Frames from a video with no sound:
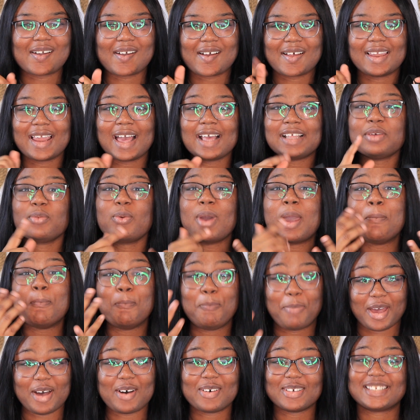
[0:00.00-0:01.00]
Like the way
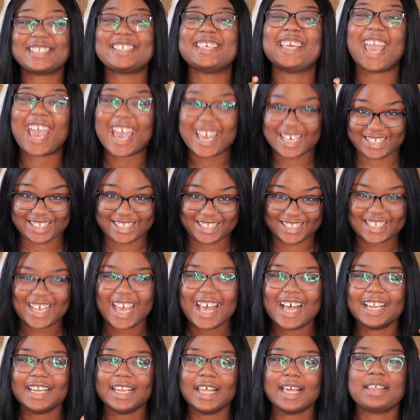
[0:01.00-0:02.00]
belt, yes!
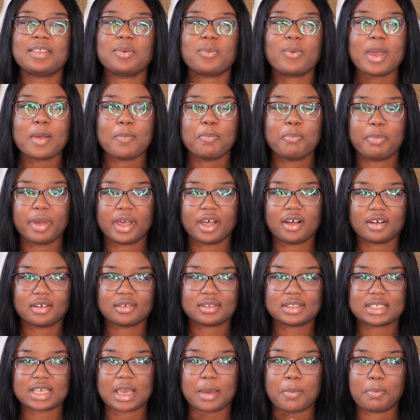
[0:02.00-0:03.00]
Like the way
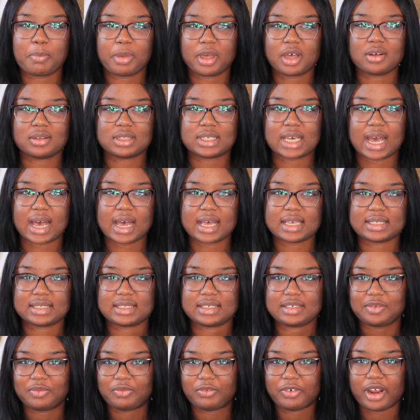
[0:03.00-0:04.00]
a belt has
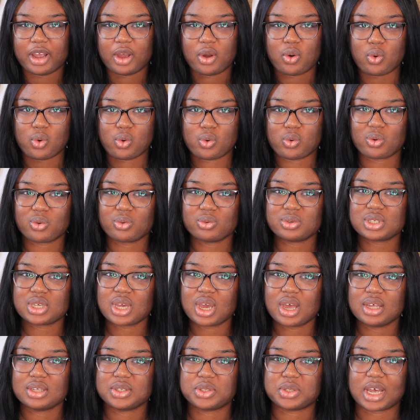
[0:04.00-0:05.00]
different holes
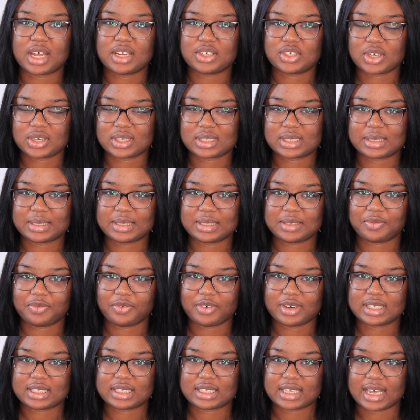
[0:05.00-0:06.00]
to adjust to
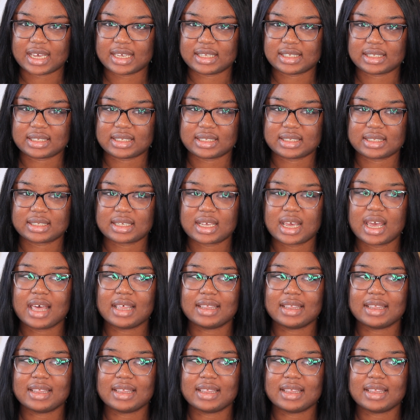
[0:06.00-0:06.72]
different sizes.